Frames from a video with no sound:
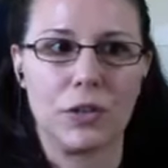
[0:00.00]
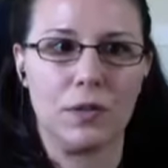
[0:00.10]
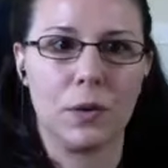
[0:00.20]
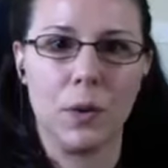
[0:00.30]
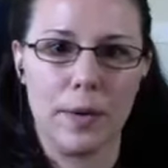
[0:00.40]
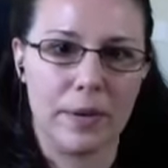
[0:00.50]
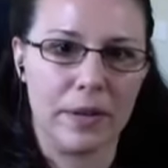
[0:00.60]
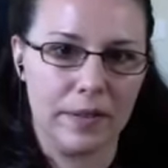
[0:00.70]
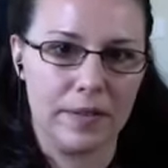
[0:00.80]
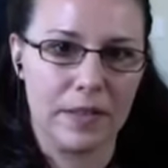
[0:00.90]
of
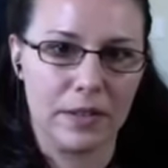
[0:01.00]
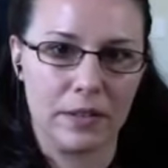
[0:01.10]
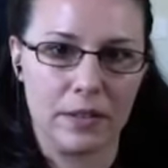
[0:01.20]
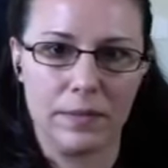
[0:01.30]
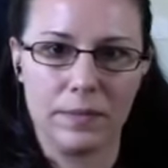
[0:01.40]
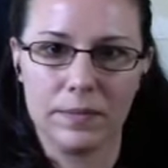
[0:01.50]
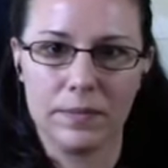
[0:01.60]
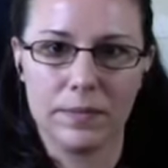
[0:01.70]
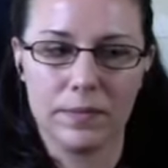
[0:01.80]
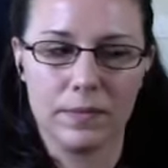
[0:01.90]
cooperatives that are,
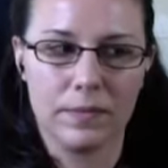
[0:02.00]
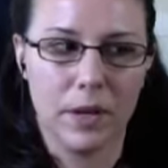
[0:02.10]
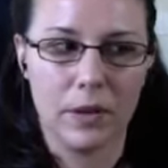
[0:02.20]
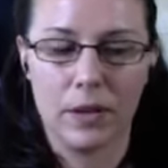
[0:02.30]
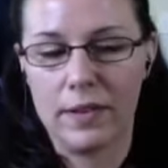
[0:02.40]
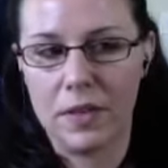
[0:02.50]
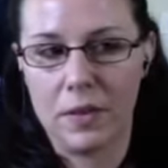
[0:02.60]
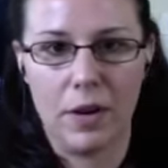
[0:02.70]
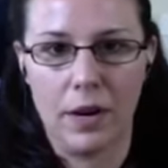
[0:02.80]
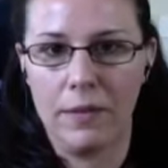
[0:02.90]
a lot of them
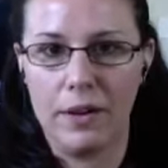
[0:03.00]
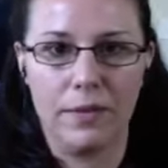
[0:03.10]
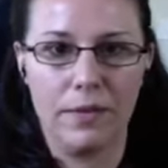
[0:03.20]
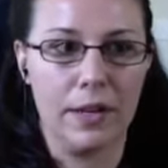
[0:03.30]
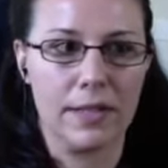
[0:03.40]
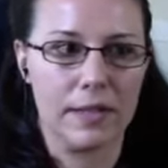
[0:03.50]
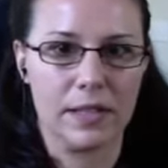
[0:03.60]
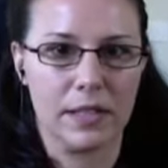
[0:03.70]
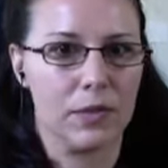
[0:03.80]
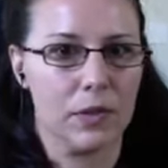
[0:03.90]
very, very, very
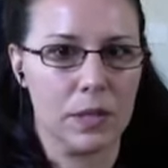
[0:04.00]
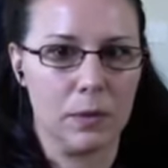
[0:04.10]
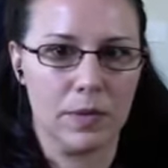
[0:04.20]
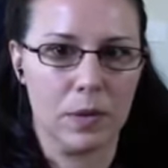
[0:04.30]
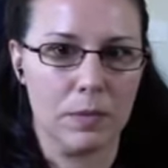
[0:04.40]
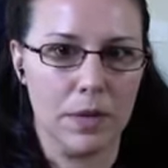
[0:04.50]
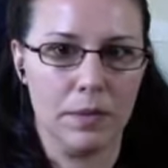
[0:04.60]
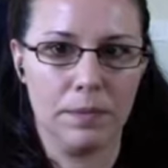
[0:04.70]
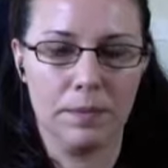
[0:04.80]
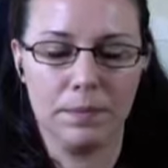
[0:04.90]
successful. And some of them are
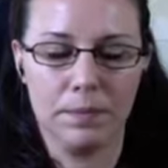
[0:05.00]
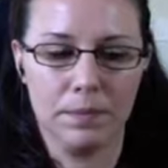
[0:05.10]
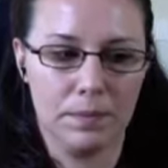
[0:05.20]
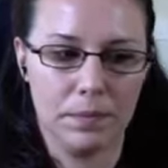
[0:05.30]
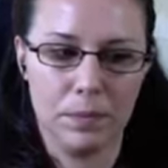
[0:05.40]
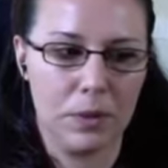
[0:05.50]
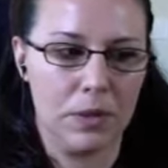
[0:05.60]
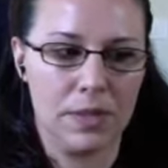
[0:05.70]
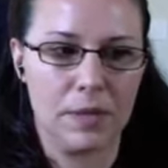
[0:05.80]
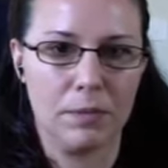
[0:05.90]

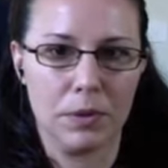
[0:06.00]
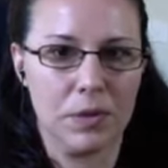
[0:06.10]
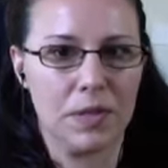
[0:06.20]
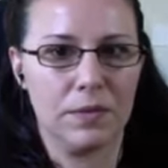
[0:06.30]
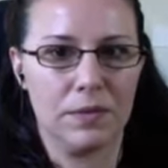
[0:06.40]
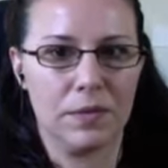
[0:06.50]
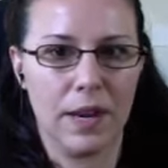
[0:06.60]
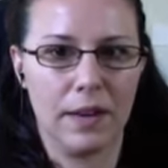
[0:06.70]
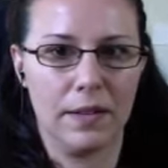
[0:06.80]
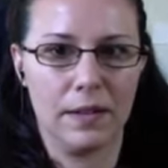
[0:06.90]
billions and billions of
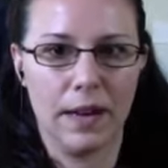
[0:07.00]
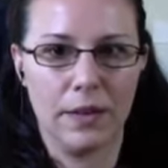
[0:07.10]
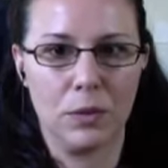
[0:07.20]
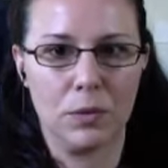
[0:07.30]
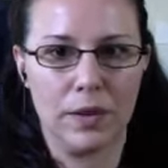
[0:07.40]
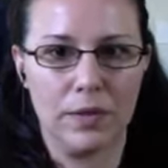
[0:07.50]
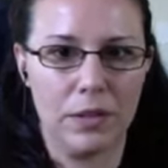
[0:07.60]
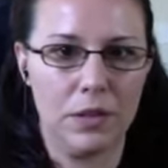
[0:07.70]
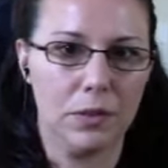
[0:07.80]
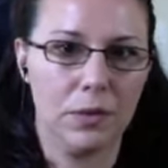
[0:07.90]
annual
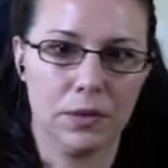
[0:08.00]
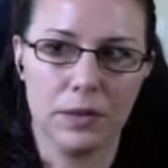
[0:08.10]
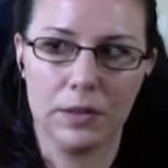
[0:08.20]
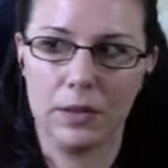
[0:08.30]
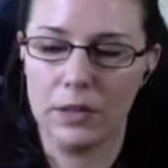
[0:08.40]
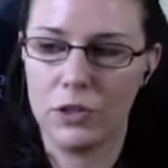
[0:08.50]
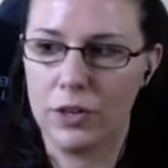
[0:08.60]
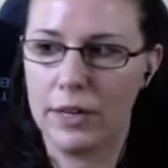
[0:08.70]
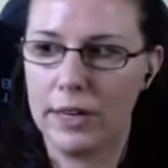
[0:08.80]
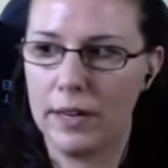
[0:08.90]
revenue
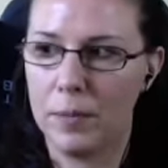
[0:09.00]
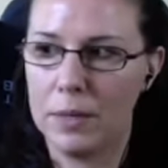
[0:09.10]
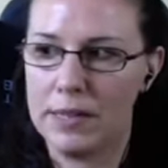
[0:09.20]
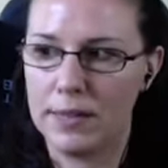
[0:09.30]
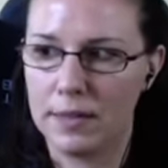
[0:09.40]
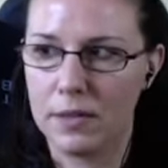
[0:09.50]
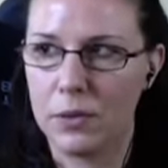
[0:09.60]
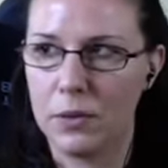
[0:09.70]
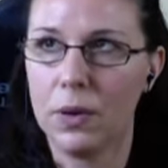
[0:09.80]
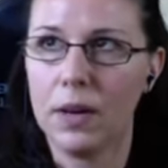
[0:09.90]
generating companies. So